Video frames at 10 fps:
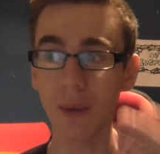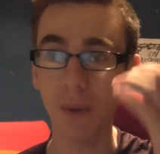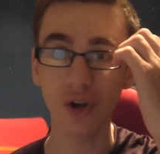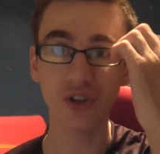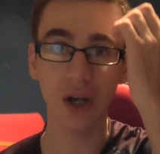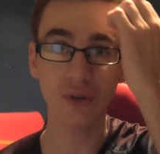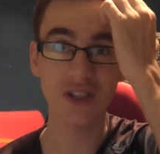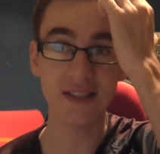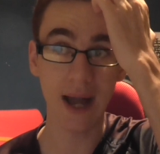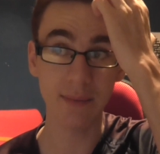Martial
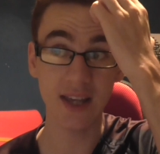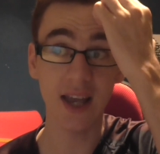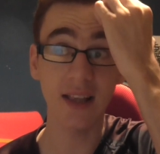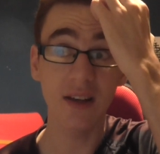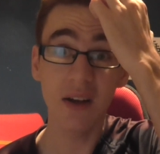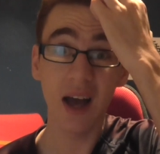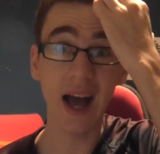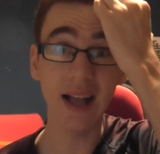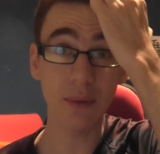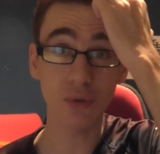just tapped it in.
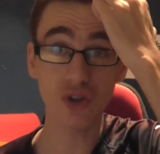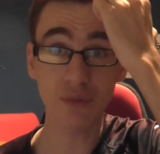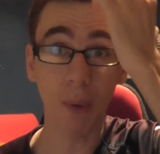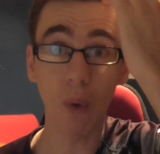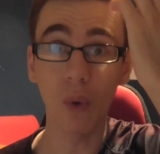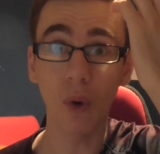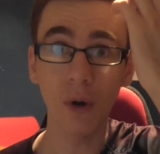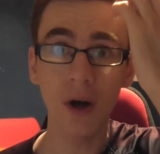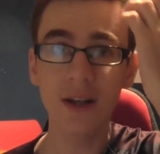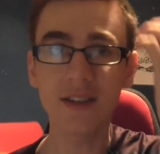And it was just
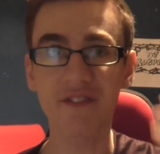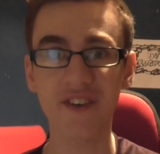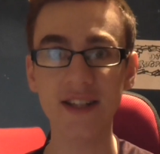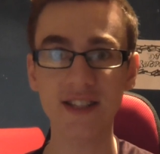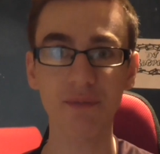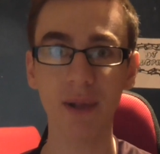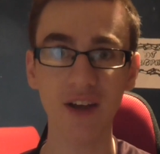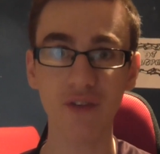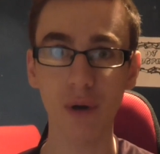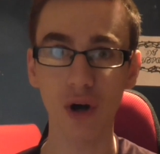poor defensive
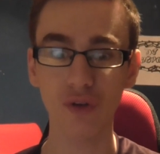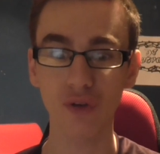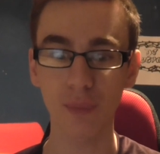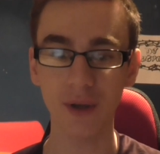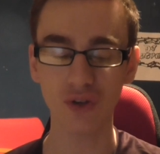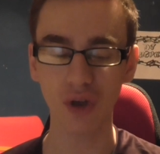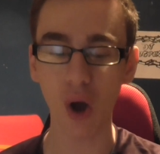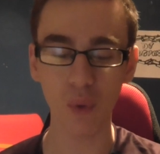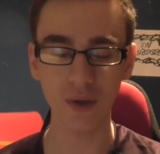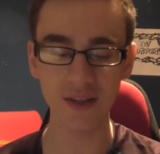play from Arsenal, because
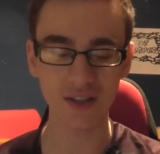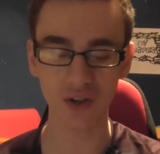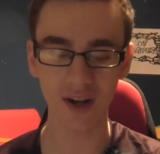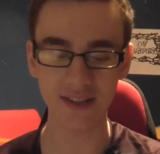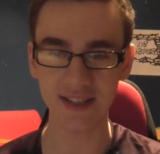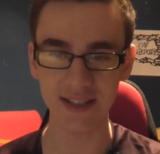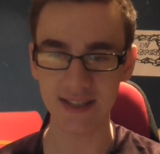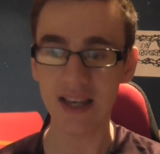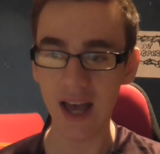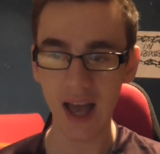Holding,
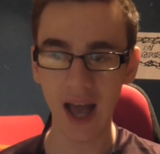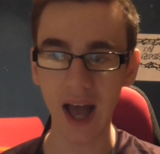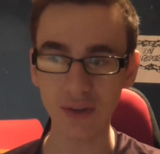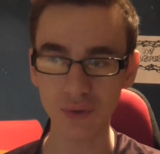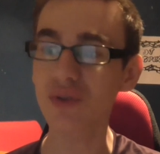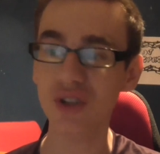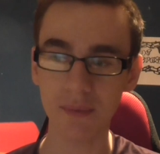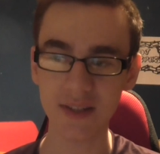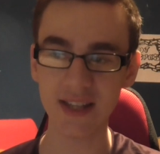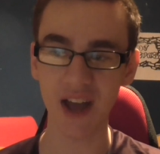Socrates and also
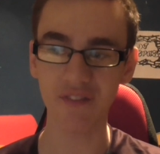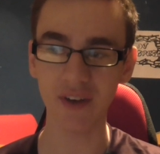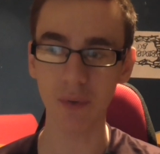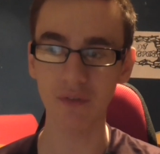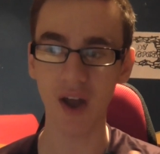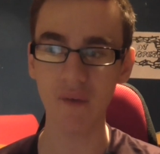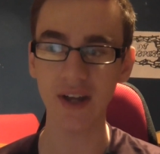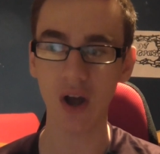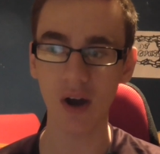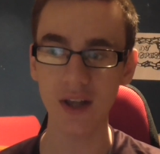Mustafi were
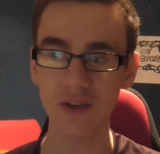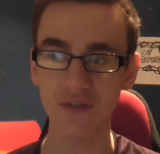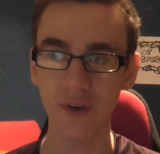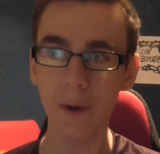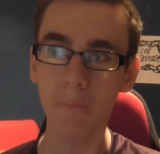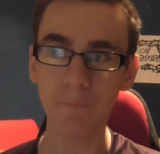very kind of,